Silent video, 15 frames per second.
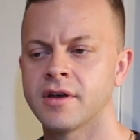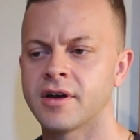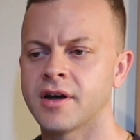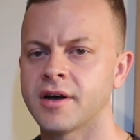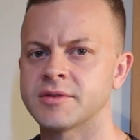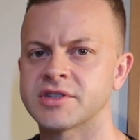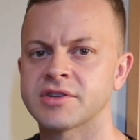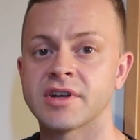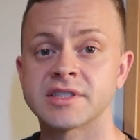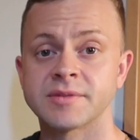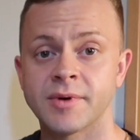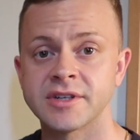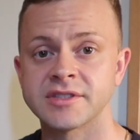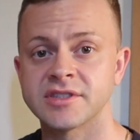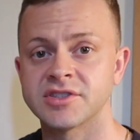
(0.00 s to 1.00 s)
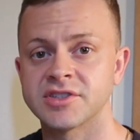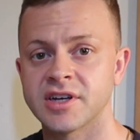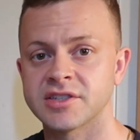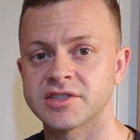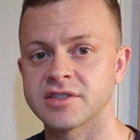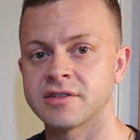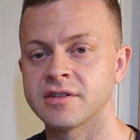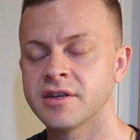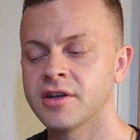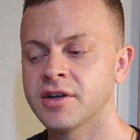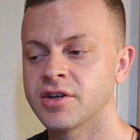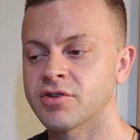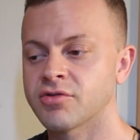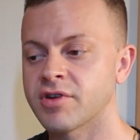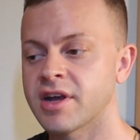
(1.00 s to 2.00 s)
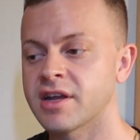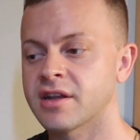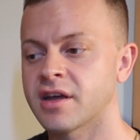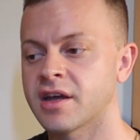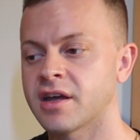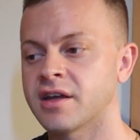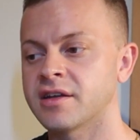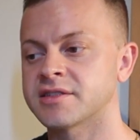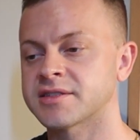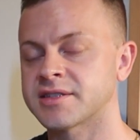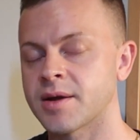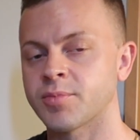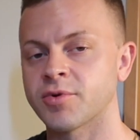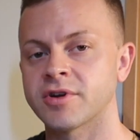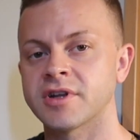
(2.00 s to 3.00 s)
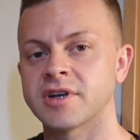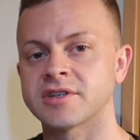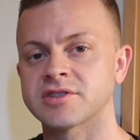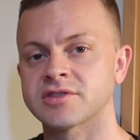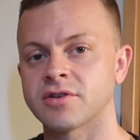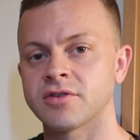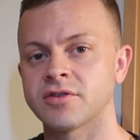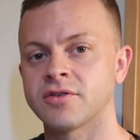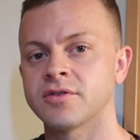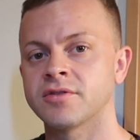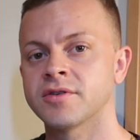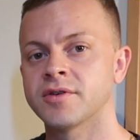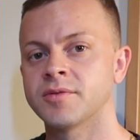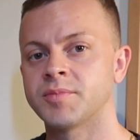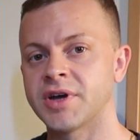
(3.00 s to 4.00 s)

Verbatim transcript: So that's my suggestion. Create a separate external